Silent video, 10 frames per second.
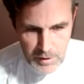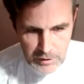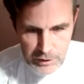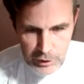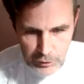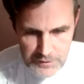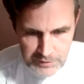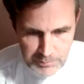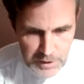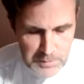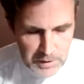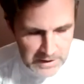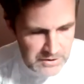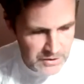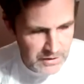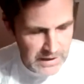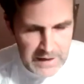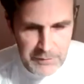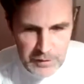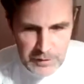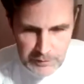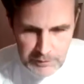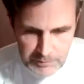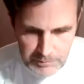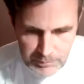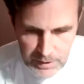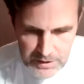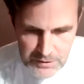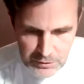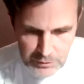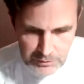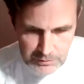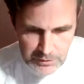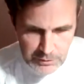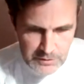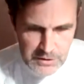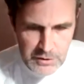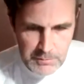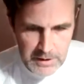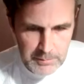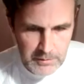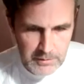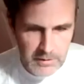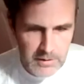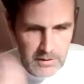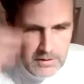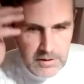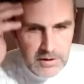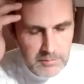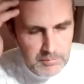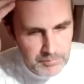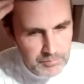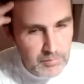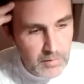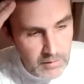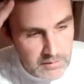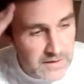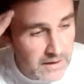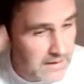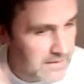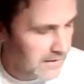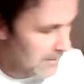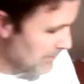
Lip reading: lots of manipulation after you've made your tissue paper cyanotype.